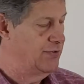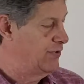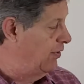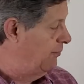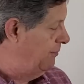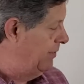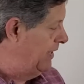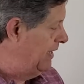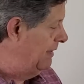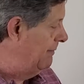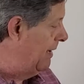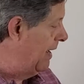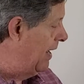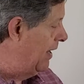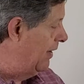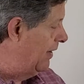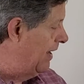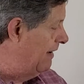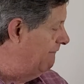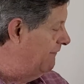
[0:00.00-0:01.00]
So
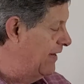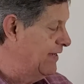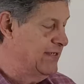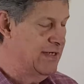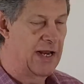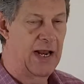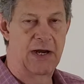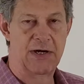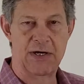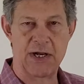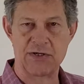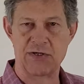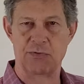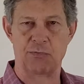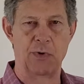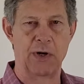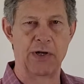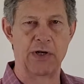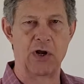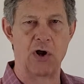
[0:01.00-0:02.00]
PMI on FHA doesn't
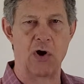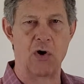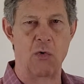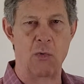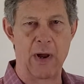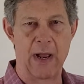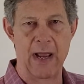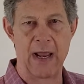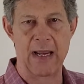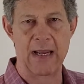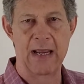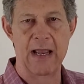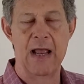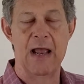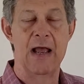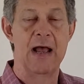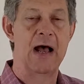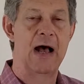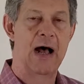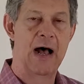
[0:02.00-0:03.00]
really go away
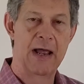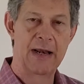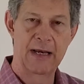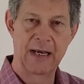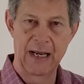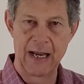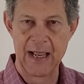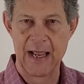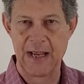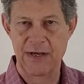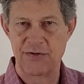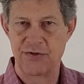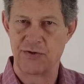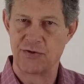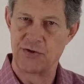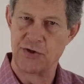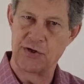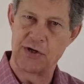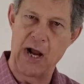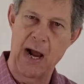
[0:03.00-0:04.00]
unless
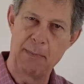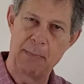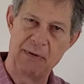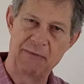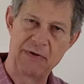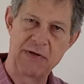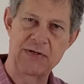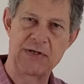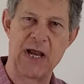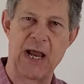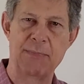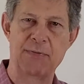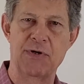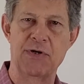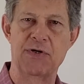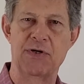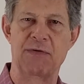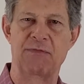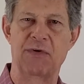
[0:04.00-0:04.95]
there's a couple of exceptions.